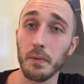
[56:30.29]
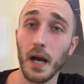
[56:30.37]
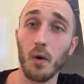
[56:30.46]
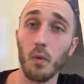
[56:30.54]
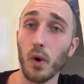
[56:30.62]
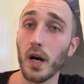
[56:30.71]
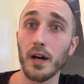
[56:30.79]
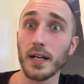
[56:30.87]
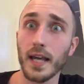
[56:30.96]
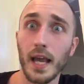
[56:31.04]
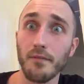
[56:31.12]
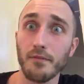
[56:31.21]
about where
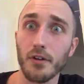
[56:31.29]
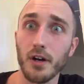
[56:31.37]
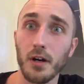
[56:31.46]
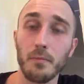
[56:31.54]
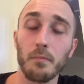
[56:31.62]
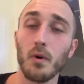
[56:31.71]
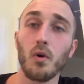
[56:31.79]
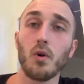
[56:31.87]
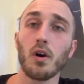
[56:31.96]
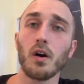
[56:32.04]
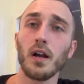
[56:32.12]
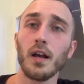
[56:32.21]
it came from,
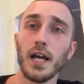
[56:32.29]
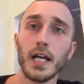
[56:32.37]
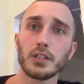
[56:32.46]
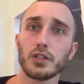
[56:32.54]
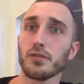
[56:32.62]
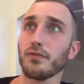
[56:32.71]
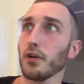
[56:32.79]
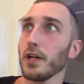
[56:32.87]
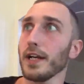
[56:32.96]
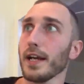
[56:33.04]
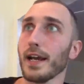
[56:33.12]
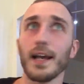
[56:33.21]
or it's just
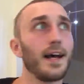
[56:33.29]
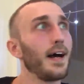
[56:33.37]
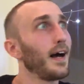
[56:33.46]
free.